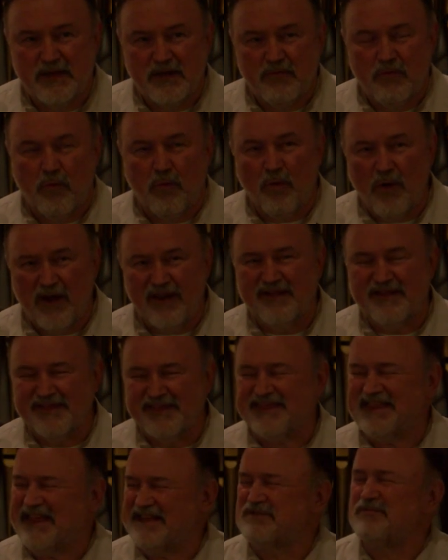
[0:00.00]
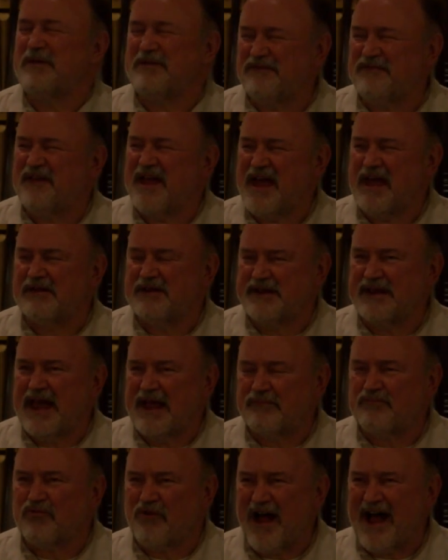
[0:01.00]
Well, one of the things we found in
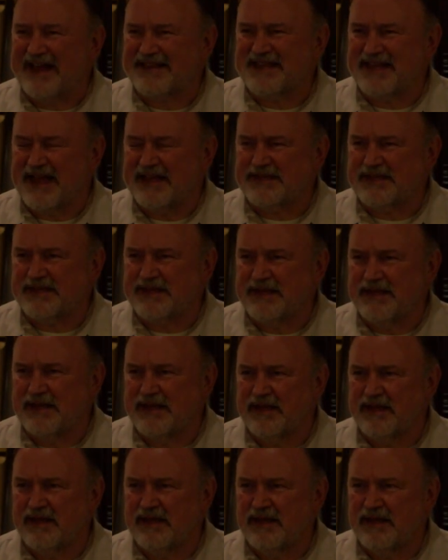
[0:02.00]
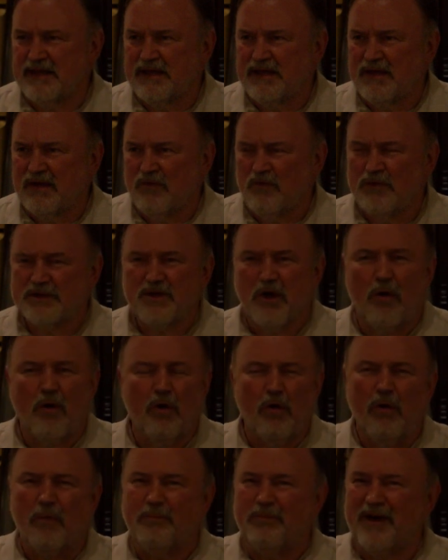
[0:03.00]
that process was a
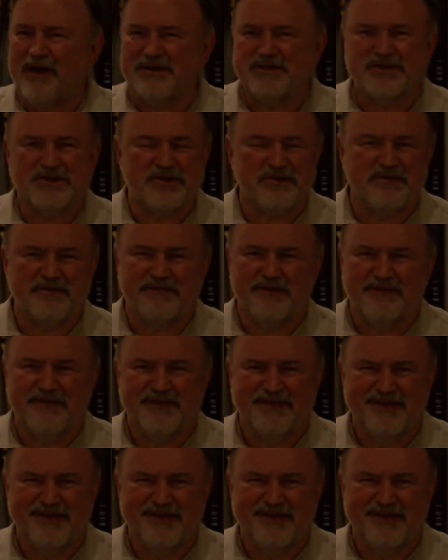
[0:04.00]
whole bunch of